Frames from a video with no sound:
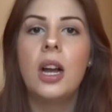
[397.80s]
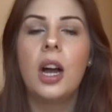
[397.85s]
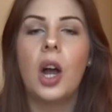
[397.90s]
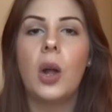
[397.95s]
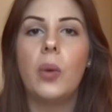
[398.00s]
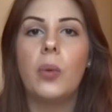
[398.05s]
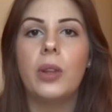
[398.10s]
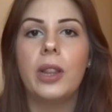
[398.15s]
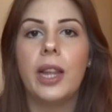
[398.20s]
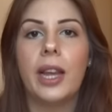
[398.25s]

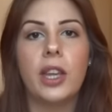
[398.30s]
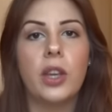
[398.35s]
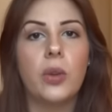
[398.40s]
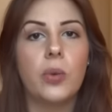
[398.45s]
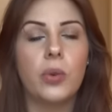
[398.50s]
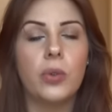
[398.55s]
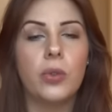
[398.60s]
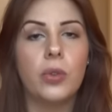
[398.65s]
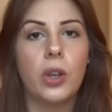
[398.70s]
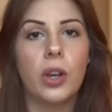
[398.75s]
I will let
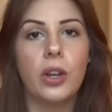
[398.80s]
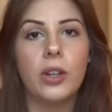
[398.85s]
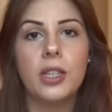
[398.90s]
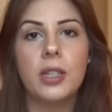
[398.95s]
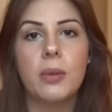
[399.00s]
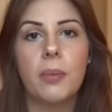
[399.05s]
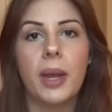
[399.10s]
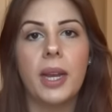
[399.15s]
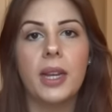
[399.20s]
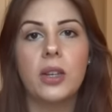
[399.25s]
you all know,
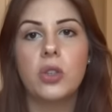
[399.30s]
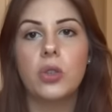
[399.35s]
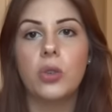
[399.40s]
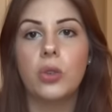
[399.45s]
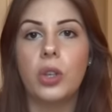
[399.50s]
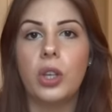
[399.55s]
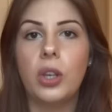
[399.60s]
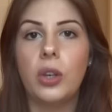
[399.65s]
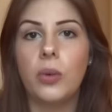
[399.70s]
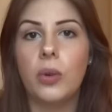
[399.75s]
so make
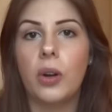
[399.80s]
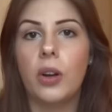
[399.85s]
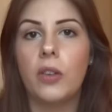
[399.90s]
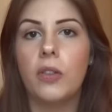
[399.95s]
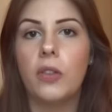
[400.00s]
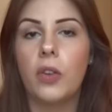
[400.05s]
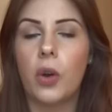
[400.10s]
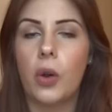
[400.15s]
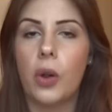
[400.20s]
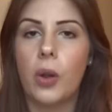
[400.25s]
sure you are
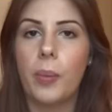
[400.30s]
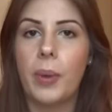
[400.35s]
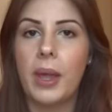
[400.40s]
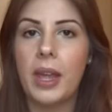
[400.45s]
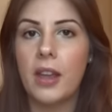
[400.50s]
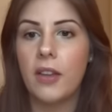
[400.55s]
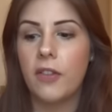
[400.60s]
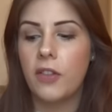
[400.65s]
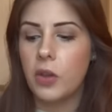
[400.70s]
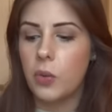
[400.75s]
following
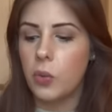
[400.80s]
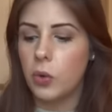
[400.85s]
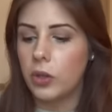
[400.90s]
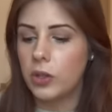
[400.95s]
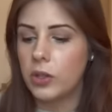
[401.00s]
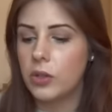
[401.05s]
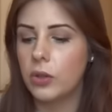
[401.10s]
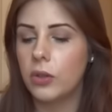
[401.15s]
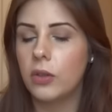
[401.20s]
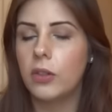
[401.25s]
me if you
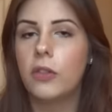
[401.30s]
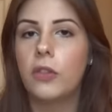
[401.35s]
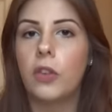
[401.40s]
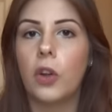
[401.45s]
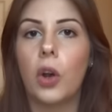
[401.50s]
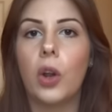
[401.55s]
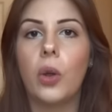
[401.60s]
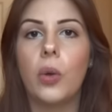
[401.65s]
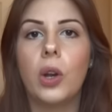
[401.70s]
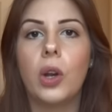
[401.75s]
want to sort of
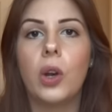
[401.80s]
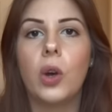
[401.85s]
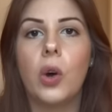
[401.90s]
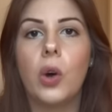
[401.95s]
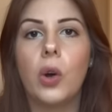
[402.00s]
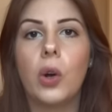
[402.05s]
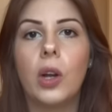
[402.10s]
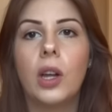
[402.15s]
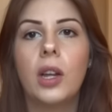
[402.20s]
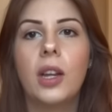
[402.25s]
follow
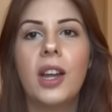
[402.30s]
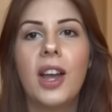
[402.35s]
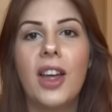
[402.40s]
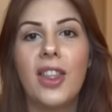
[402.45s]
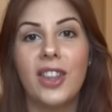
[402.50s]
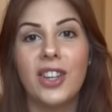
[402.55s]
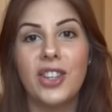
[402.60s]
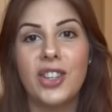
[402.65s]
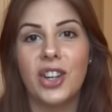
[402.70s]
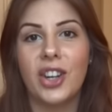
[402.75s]
along
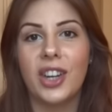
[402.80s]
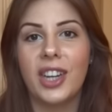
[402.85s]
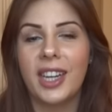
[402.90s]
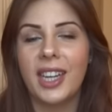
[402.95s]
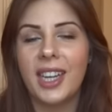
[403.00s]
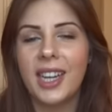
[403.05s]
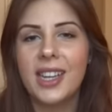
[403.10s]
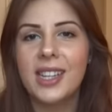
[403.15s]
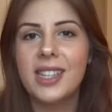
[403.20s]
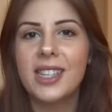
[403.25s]
the
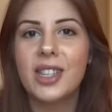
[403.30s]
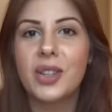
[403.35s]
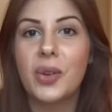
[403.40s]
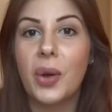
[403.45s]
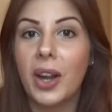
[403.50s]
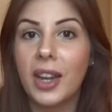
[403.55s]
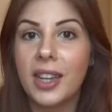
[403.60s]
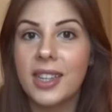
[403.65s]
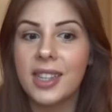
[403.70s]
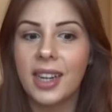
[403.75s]
journey, because it's
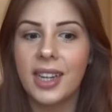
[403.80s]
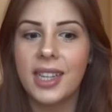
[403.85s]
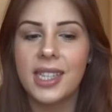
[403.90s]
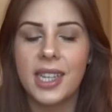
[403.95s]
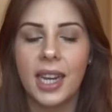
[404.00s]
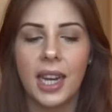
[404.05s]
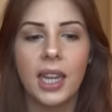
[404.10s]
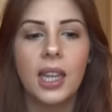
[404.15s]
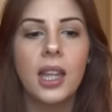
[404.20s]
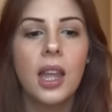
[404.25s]
quite
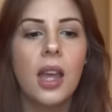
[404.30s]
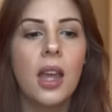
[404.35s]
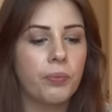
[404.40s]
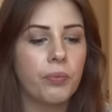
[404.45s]
exciting.